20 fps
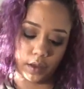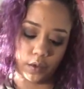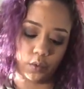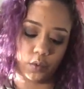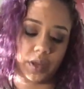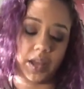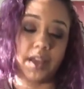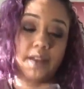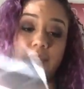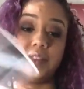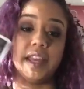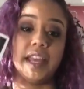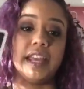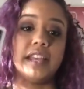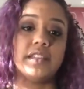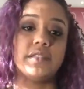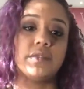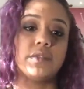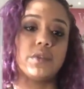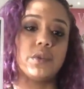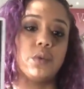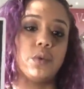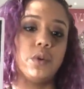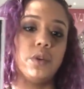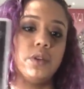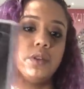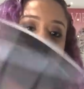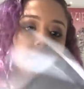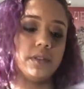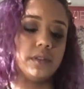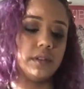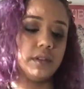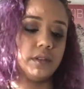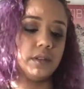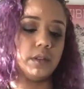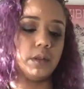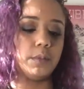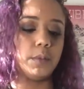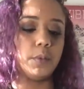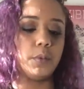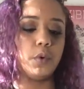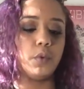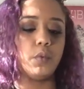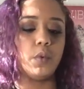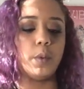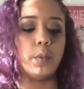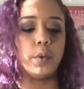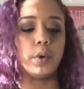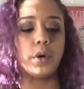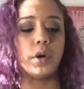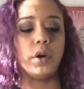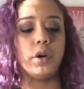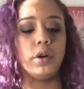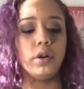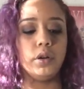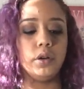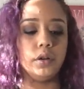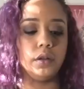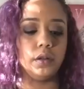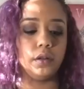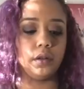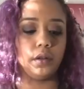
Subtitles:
We have the Ace of Swords. Let me pull one more card.